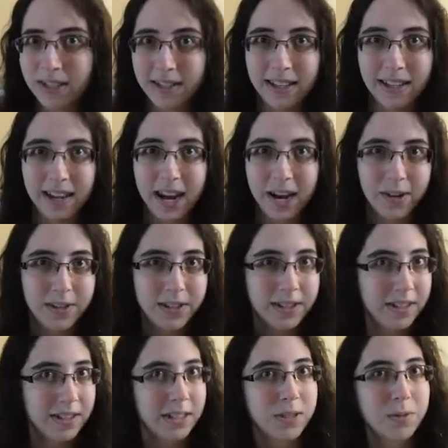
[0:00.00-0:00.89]
like, how
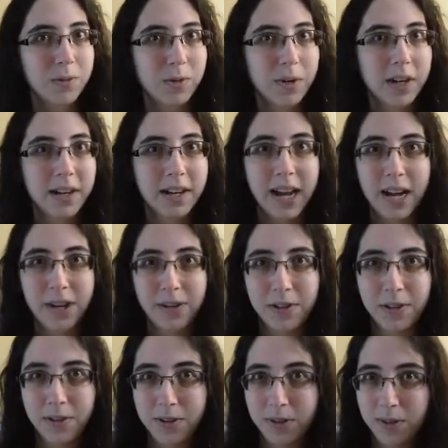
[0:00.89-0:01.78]
does this work? How do
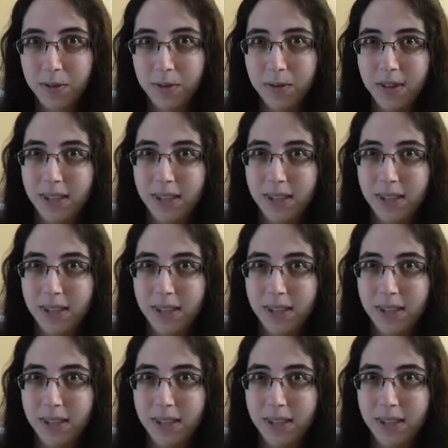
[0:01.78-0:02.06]
you do